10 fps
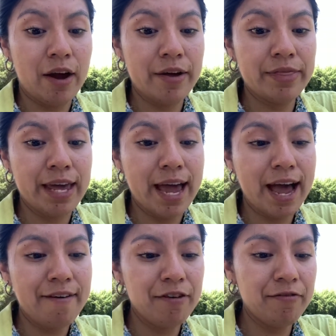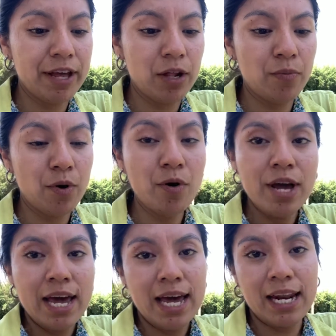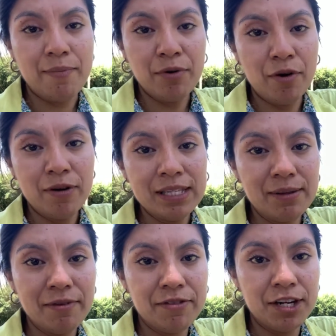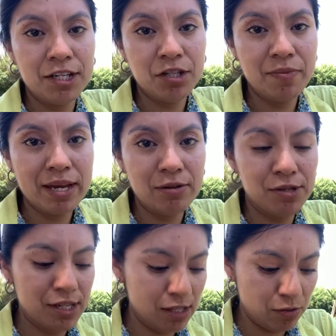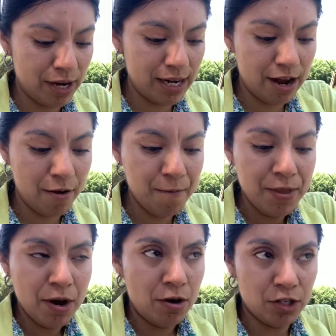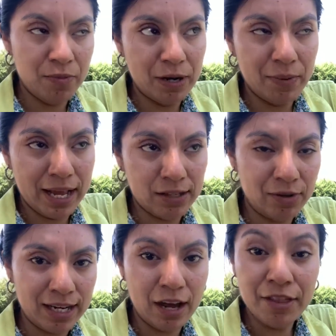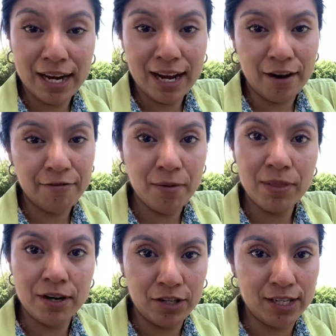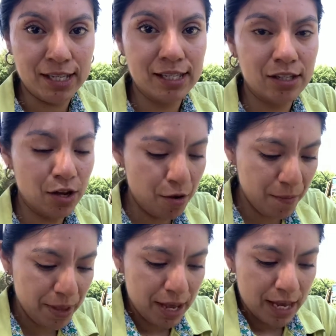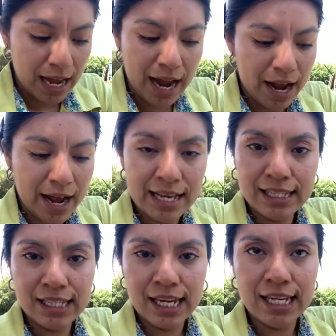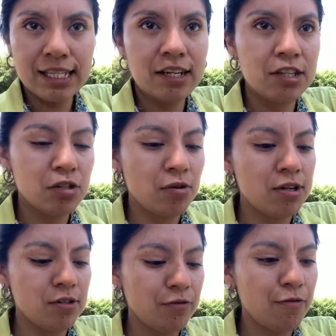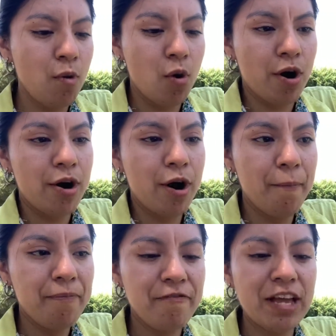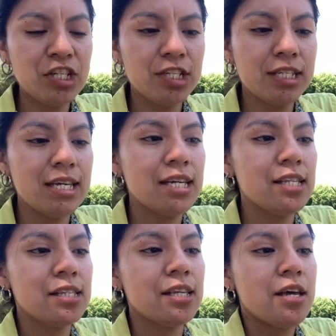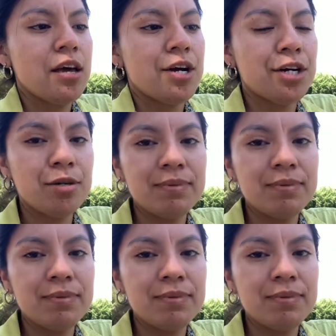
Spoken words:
they have available. And I'm growing some of their tomato seeds right now, or tomato plants right now that I got from their seeds. So it's a good source for veggie seeds, herb